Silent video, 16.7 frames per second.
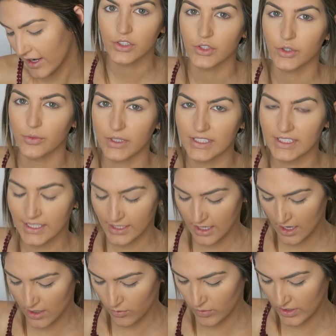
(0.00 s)
So the reason
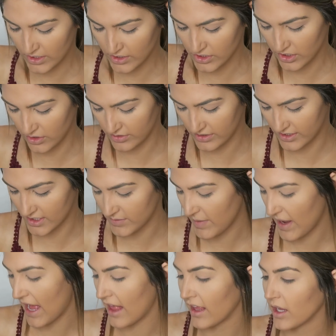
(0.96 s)
I wanted to use this
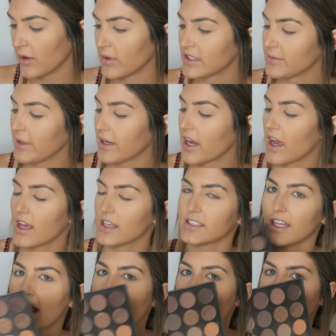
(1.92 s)
palette was because
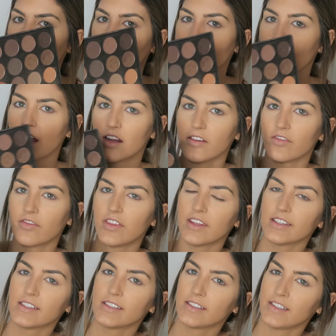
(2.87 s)
it had a lot of
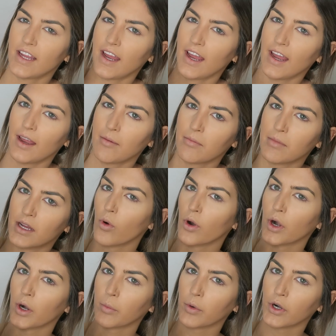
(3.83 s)
the same
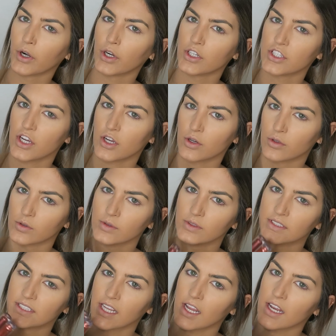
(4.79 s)
warmer tones